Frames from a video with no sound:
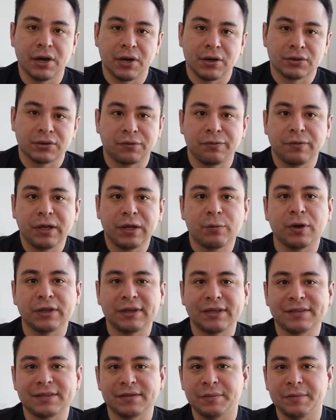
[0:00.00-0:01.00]
So really what
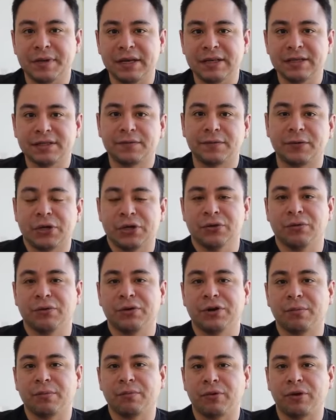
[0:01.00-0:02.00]
this means for you and
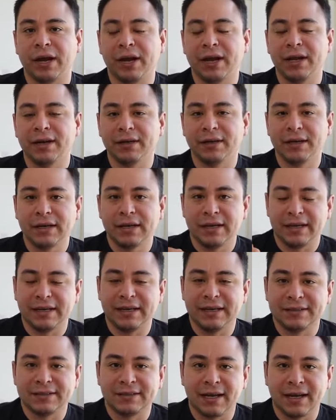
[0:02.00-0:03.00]
your brand
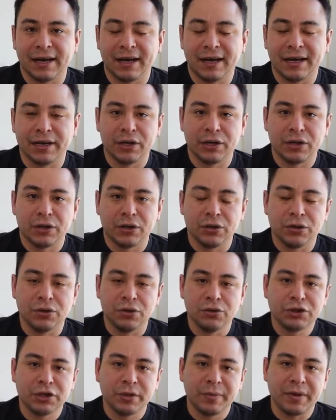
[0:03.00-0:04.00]
is that you
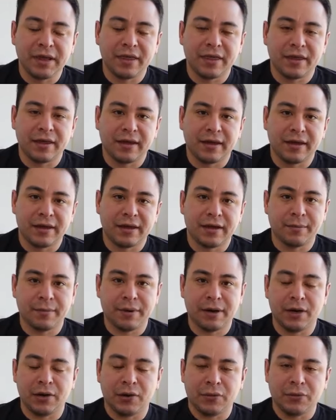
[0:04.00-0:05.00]
should be thinking
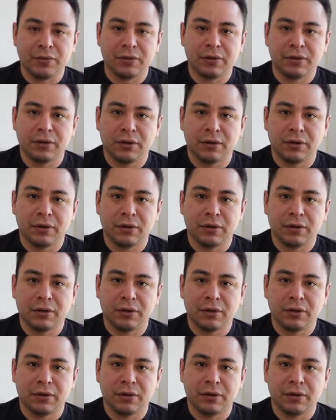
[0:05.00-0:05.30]
about